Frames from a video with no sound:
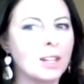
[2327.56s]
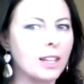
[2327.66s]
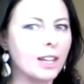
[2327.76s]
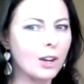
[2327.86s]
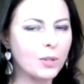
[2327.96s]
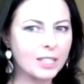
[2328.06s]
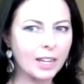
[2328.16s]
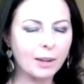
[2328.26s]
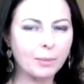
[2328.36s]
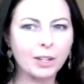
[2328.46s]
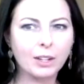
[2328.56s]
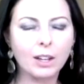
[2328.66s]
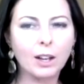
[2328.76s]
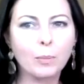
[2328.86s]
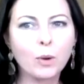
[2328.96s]
Like I was saying,
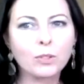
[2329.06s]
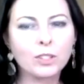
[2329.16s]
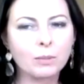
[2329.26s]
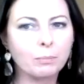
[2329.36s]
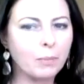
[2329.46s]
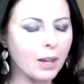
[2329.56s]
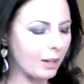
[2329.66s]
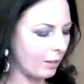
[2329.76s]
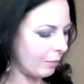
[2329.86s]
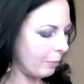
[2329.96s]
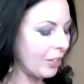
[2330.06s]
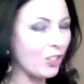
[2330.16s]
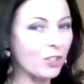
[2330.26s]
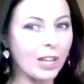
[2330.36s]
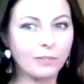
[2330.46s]
I'll post some
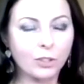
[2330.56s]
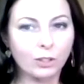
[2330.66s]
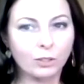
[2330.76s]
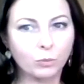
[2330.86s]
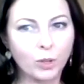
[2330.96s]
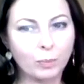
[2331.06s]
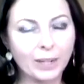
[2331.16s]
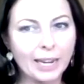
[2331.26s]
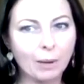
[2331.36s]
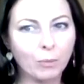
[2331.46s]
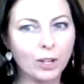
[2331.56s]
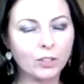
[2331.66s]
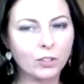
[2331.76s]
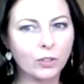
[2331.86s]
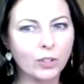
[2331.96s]
pictures after with my camera
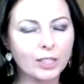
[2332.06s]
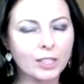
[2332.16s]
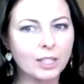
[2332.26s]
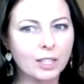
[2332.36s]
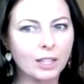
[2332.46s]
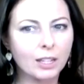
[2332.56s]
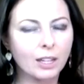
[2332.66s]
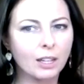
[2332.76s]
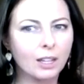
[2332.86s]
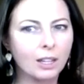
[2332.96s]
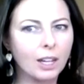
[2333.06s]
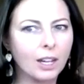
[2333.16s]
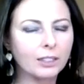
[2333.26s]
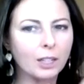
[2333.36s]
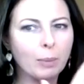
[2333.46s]
so you can see
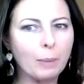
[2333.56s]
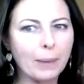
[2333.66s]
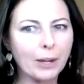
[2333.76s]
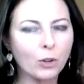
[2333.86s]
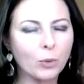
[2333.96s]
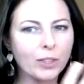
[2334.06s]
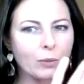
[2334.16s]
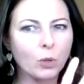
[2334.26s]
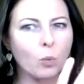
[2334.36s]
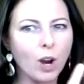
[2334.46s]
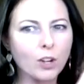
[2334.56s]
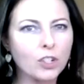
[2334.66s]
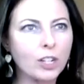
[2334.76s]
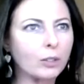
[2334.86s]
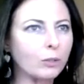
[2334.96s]
a little bit better without the
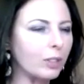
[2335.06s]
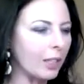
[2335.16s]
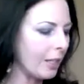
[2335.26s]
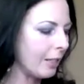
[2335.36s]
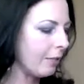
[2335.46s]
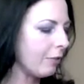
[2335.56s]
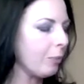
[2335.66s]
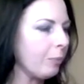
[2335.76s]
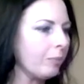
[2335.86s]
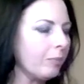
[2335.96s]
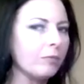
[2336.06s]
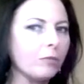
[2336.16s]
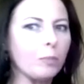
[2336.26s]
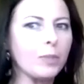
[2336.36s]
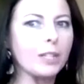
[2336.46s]
washed out light from
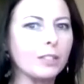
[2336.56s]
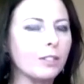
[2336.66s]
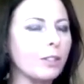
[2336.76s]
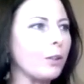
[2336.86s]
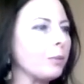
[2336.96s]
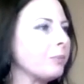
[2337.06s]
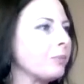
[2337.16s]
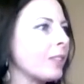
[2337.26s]
this. So.